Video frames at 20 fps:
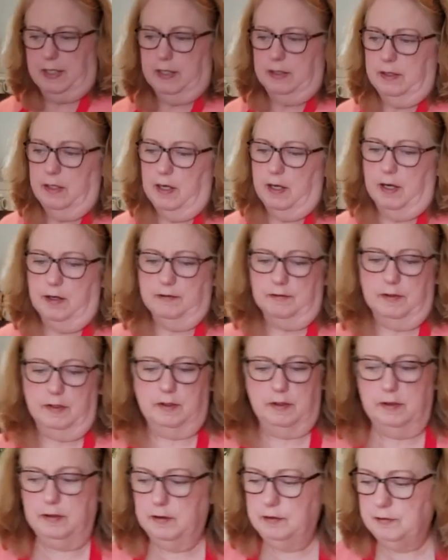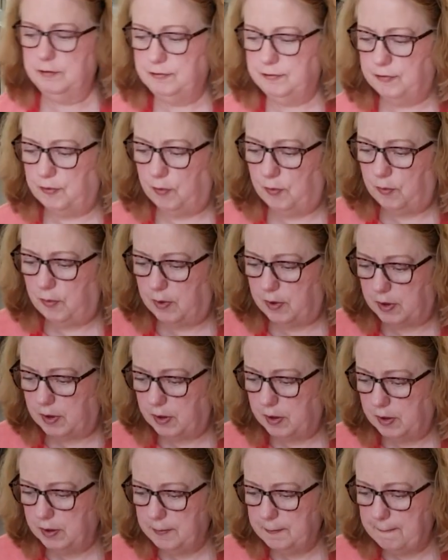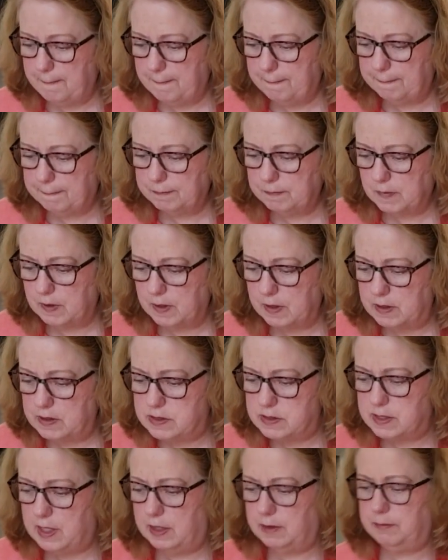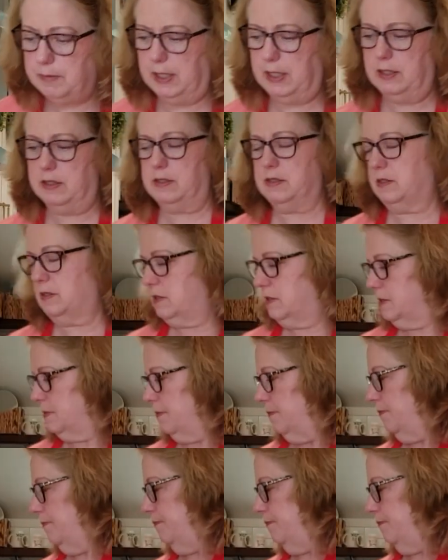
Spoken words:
in the oven for 10 minutes.